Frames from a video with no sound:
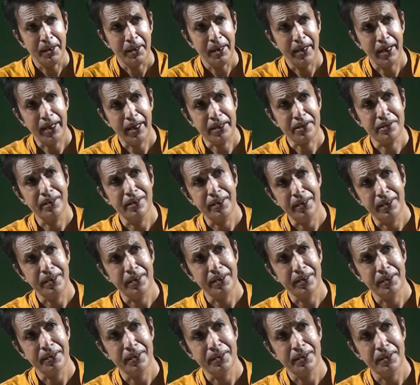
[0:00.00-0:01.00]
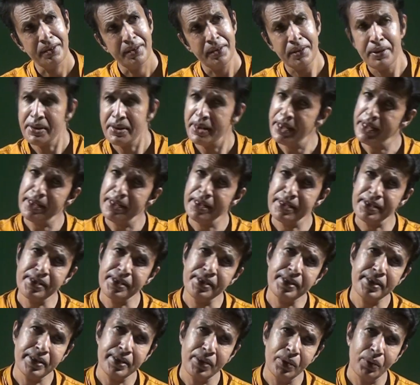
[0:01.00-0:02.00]
actually
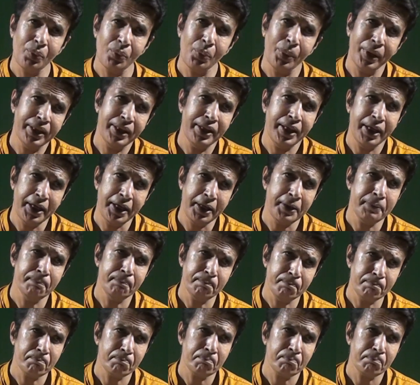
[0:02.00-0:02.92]
deals with the